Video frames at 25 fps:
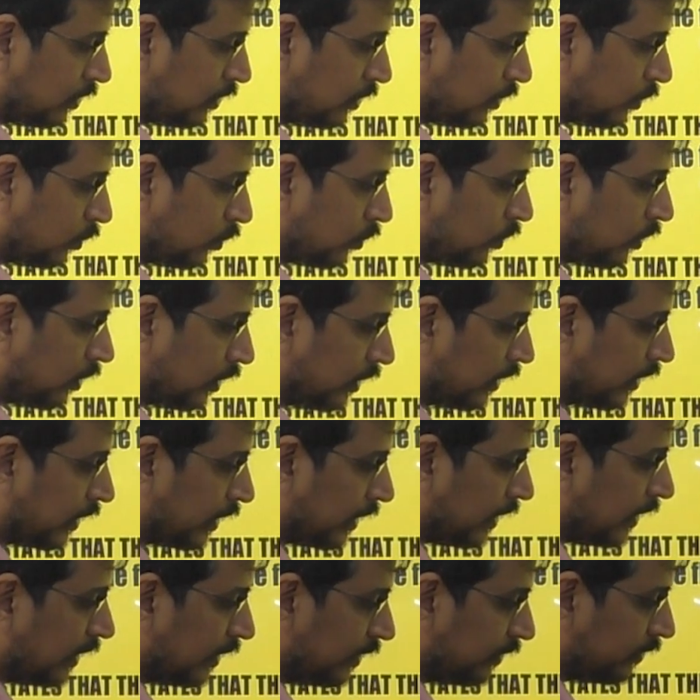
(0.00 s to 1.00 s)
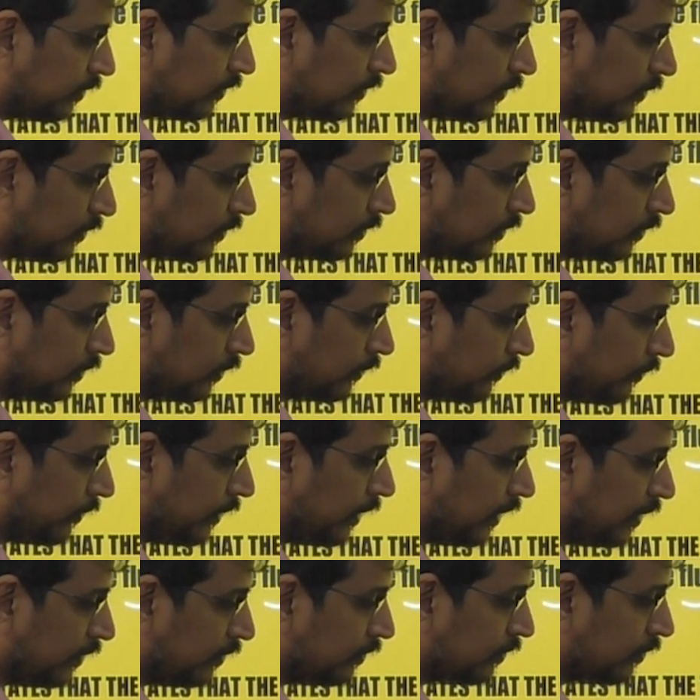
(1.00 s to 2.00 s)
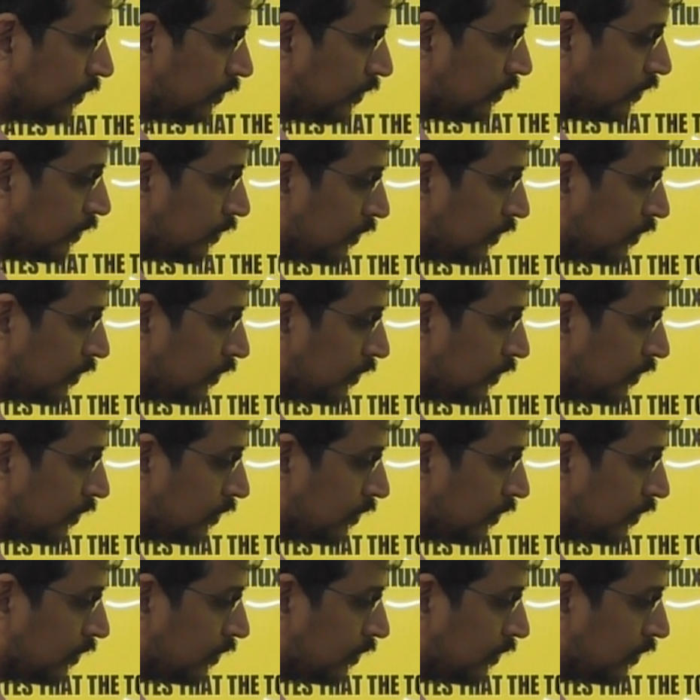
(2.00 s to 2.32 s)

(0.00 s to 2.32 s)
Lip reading: You call it as surface